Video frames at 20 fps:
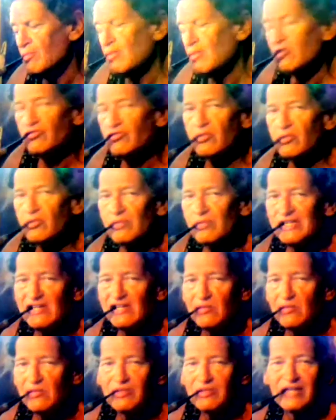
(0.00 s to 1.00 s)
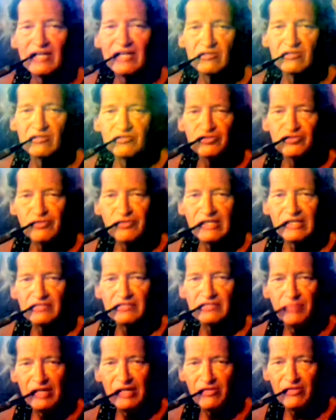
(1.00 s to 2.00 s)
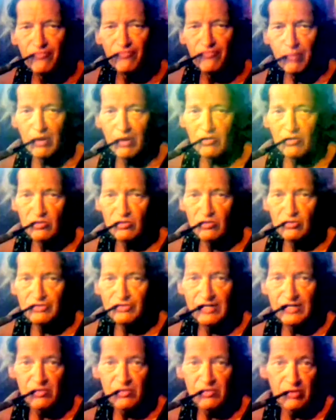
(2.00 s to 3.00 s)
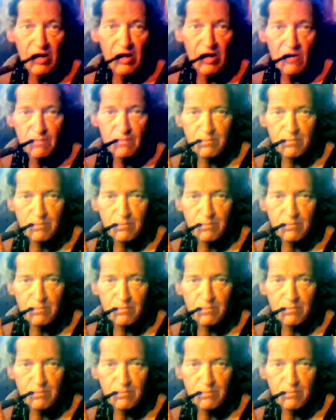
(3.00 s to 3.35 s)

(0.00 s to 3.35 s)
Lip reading: So we did it. We tangled the strings, made the particles, and here we are.